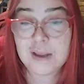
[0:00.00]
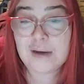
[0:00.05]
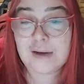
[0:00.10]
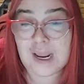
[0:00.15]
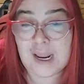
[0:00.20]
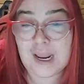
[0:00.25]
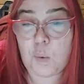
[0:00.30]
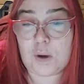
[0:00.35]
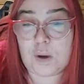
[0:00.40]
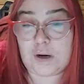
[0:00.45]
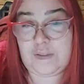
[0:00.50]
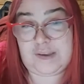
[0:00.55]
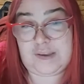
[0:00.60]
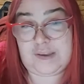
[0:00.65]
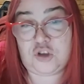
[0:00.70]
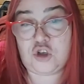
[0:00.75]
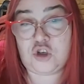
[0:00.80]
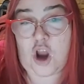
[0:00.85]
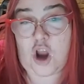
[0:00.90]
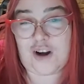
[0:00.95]
like one of
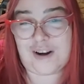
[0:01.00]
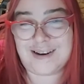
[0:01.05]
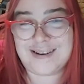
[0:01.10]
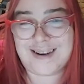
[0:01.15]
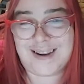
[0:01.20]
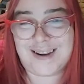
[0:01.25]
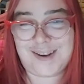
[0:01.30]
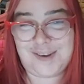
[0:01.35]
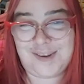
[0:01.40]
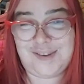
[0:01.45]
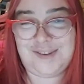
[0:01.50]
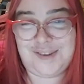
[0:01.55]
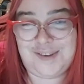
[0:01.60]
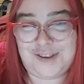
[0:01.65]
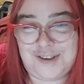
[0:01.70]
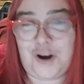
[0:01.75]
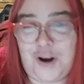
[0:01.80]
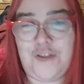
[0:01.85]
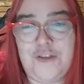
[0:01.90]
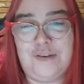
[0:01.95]
these charlatans,
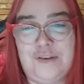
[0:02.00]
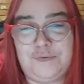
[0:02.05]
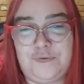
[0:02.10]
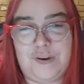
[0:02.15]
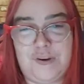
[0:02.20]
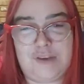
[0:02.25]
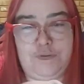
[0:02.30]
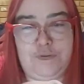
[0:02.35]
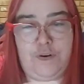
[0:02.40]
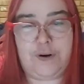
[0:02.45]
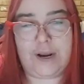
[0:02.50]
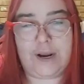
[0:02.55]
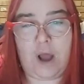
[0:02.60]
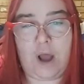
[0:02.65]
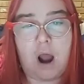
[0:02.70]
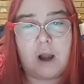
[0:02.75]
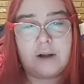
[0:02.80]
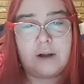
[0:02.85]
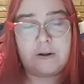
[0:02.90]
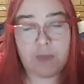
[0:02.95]
you know. And this is very
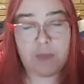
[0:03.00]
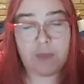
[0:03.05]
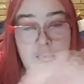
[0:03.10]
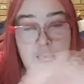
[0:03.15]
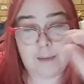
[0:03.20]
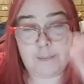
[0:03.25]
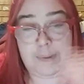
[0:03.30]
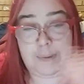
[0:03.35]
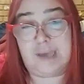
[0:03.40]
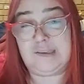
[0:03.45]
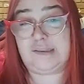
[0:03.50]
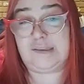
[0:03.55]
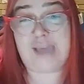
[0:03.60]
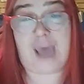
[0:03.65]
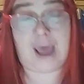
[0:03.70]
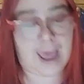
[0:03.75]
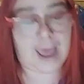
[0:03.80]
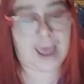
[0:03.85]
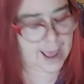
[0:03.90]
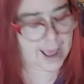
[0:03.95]
hard because
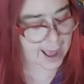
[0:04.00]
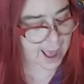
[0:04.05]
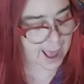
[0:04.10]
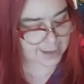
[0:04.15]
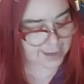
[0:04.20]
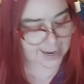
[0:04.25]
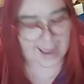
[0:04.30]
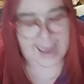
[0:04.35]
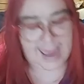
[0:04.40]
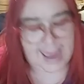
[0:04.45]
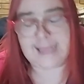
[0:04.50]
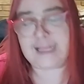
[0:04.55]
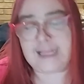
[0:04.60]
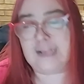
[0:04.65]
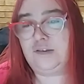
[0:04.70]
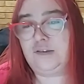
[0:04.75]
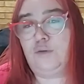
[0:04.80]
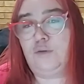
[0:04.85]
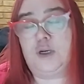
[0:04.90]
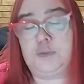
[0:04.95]
yeah, and I hate
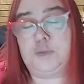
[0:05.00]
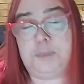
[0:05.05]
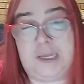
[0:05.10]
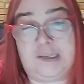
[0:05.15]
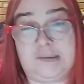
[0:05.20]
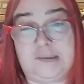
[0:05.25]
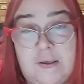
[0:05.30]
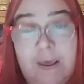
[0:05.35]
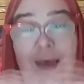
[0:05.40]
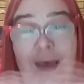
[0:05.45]
that so much because